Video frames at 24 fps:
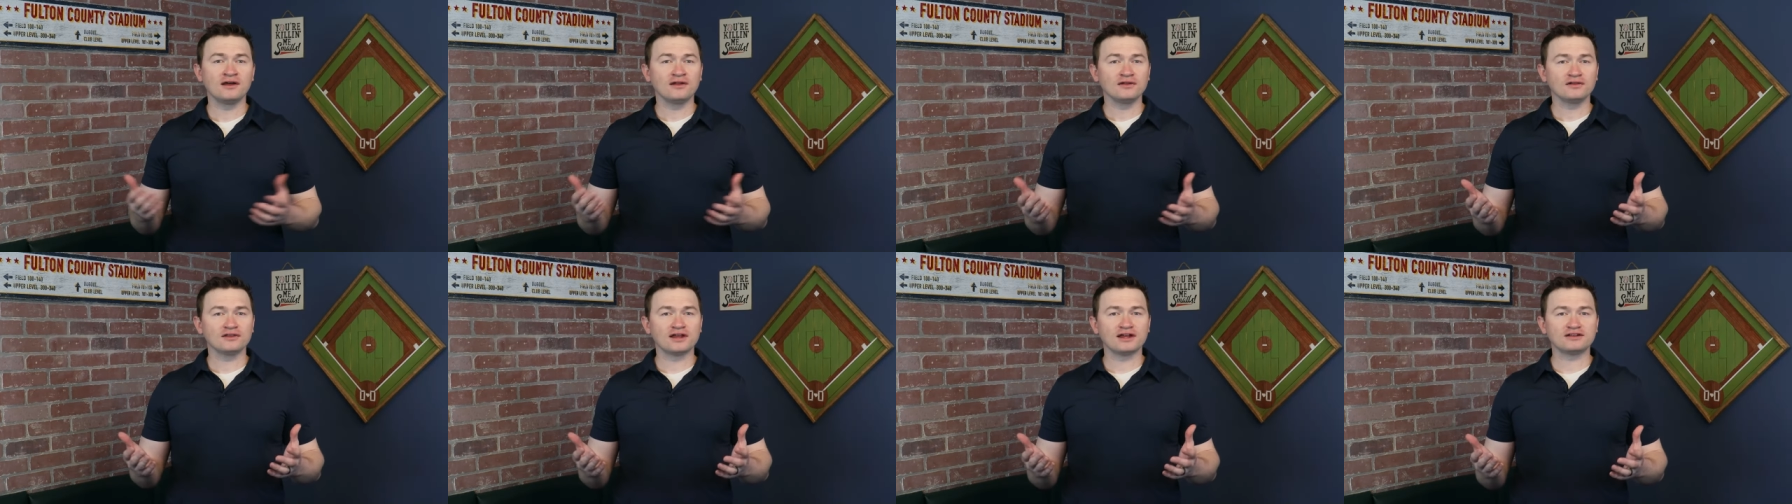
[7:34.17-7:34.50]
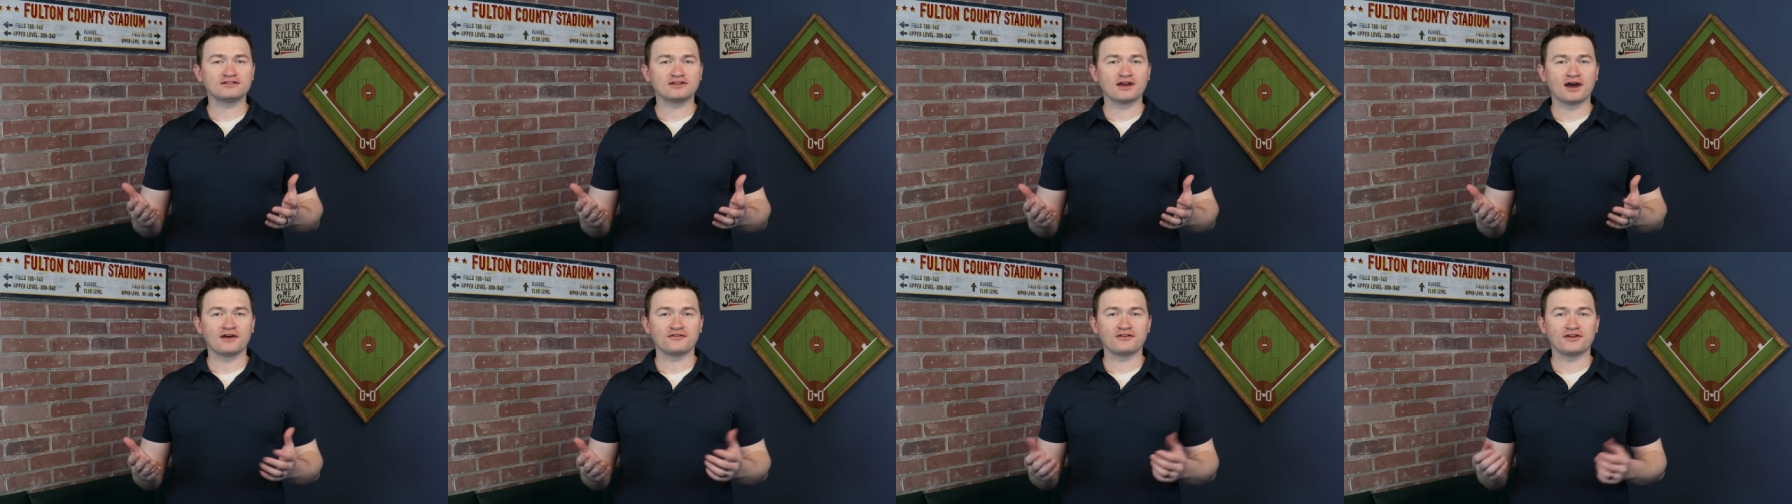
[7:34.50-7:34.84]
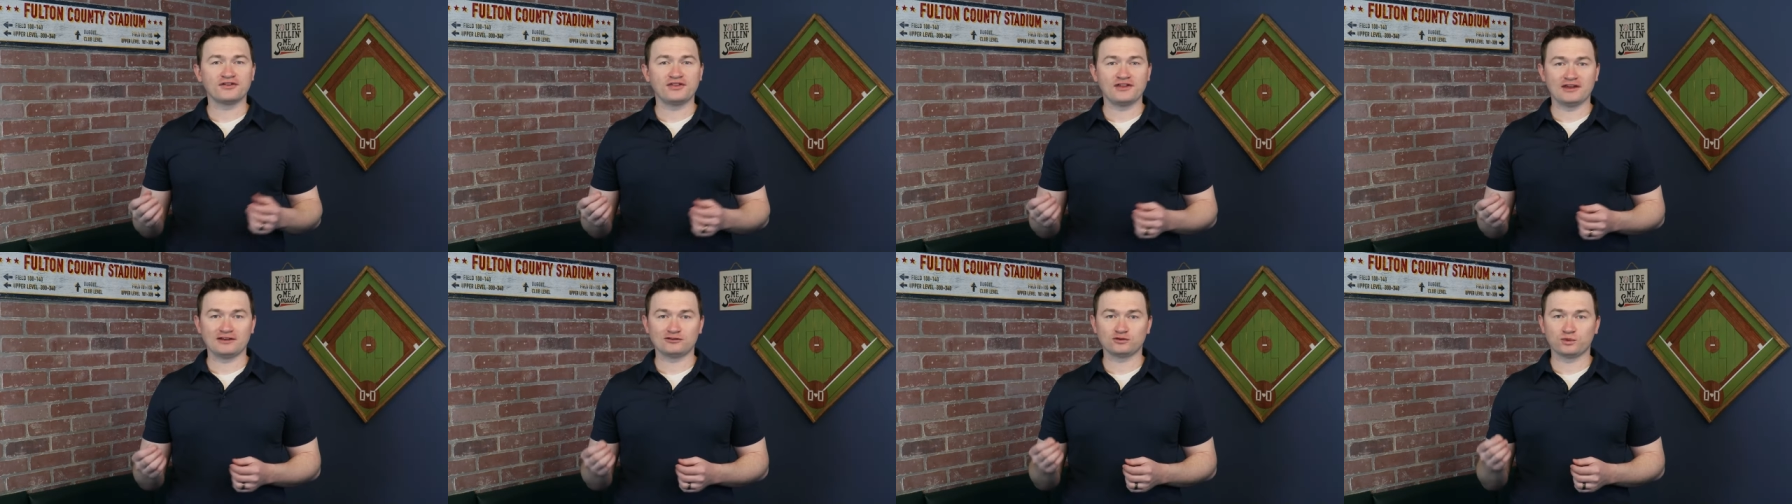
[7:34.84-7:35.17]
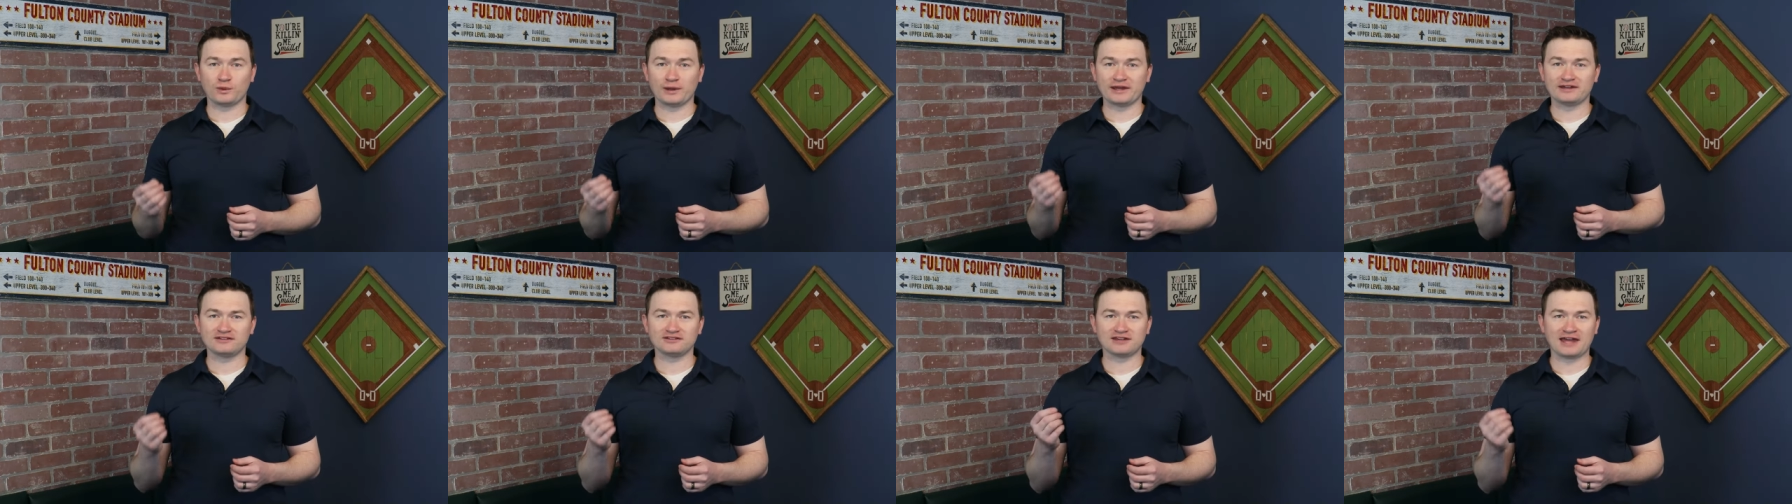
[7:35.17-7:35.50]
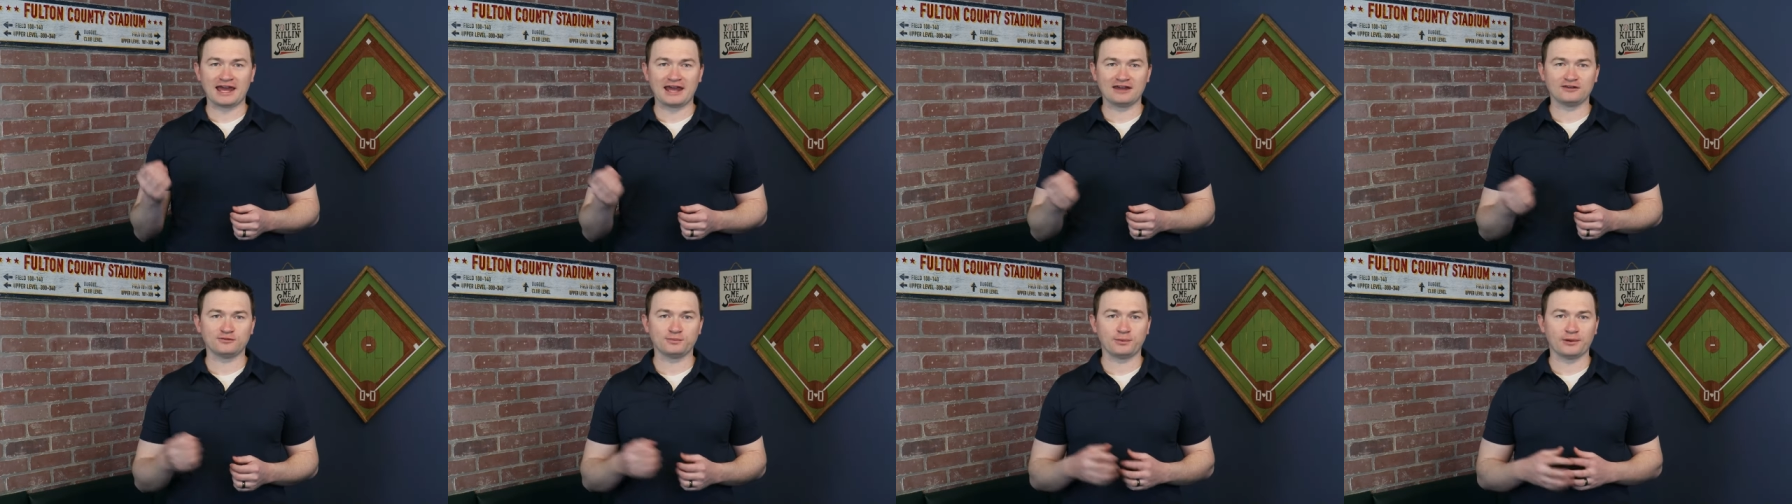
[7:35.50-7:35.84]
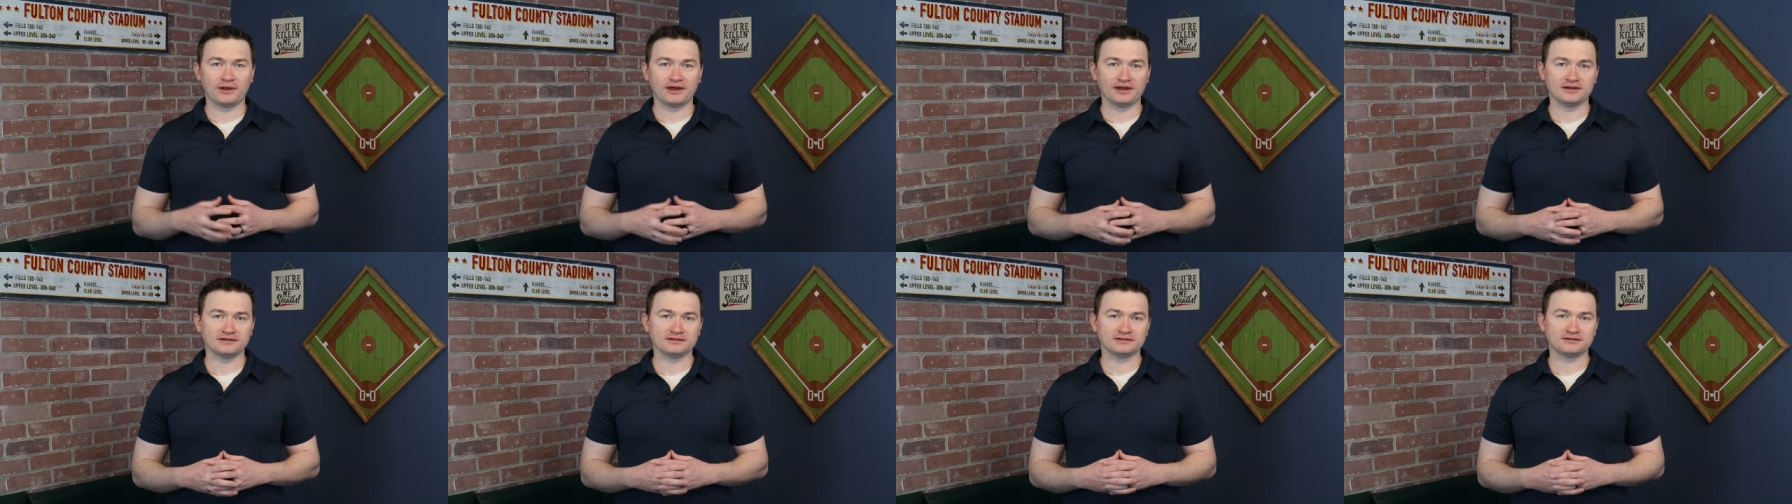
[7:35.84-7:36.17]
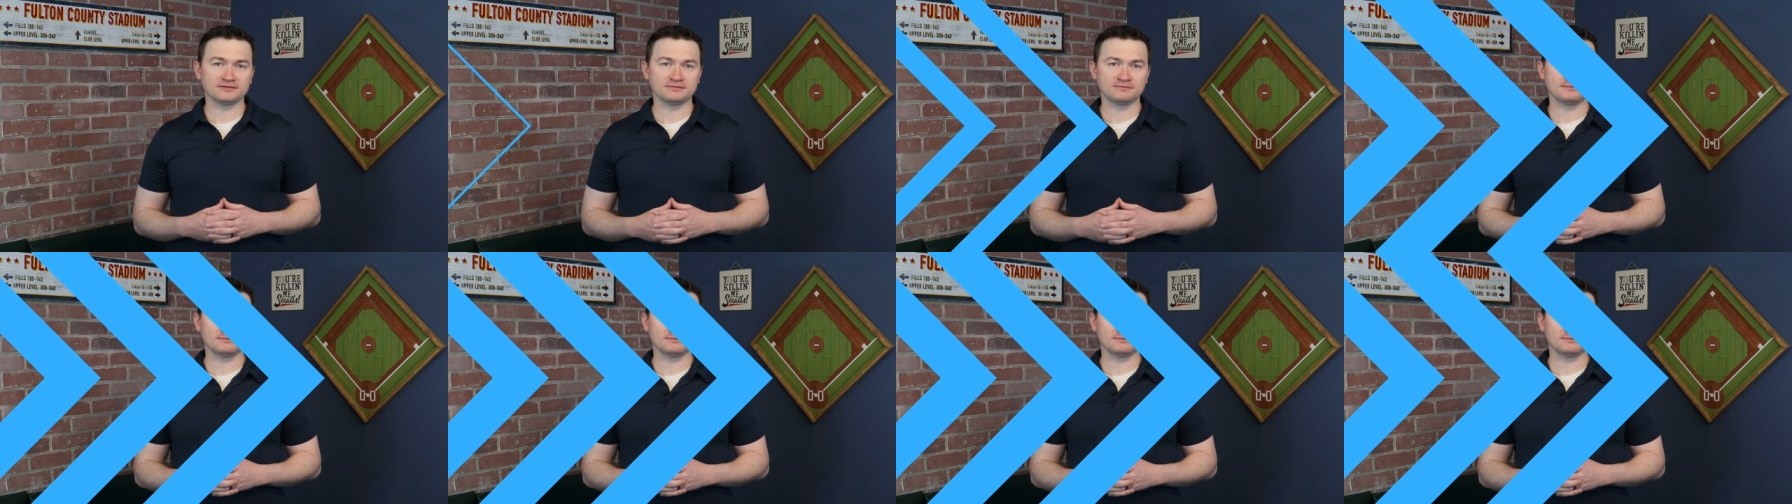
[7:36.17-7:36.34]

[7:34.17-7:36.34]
let's cover this week's case plays.